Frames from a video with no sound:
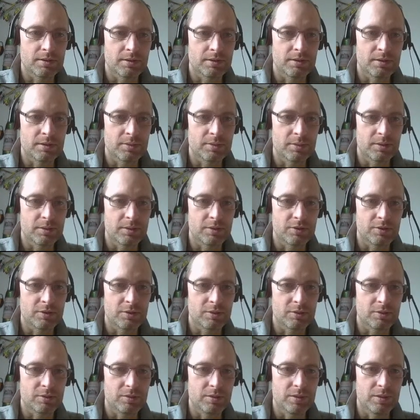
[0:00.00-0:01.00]
I'm in
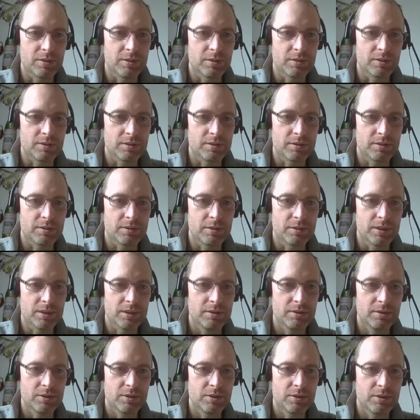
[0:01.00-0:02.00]
trouble now. So can
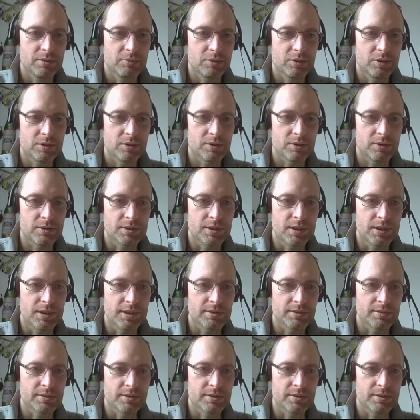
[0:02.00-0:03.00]
I jump across
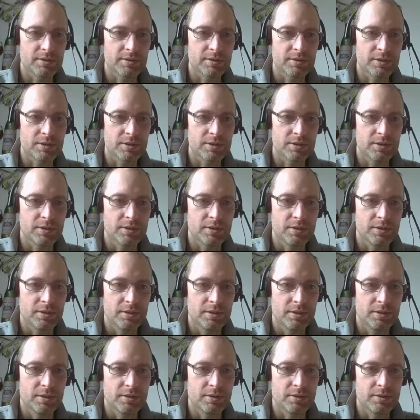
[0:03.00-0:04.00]
here is the question.
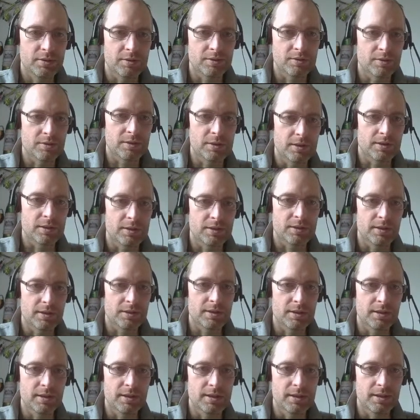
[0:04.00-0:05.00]

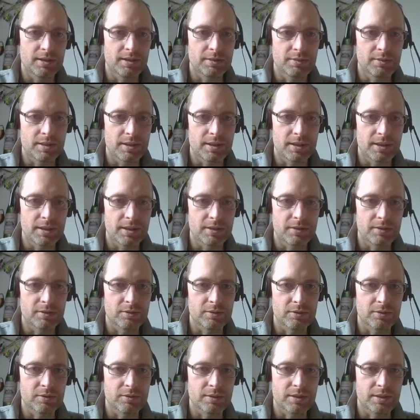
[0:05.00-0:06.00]
Yes, we can. Of
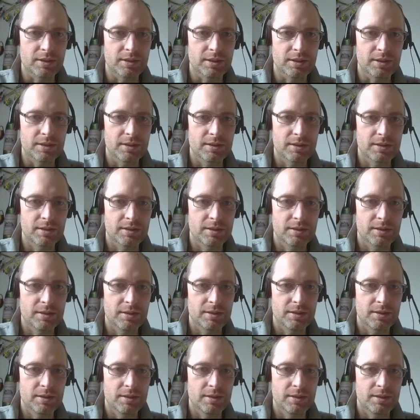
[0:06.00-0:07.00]
course we can. What
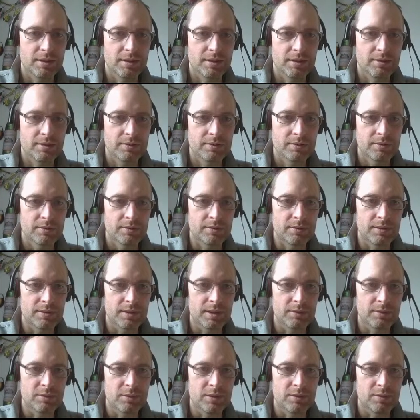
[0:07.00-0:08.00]
sort of
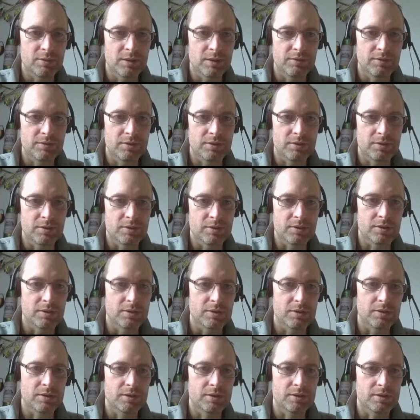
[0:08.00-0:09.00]
game would it be if I can...
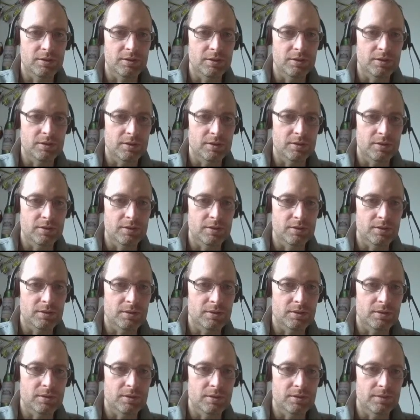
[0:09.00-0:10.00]
Uh-oh, uh-oh,
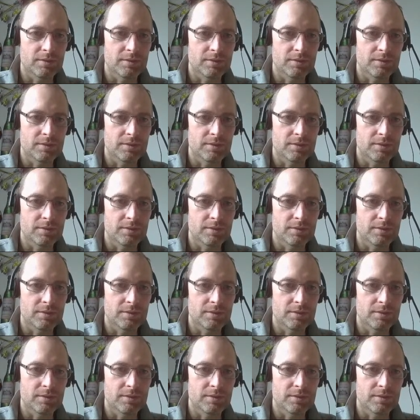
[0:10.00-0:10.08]
uh-oh.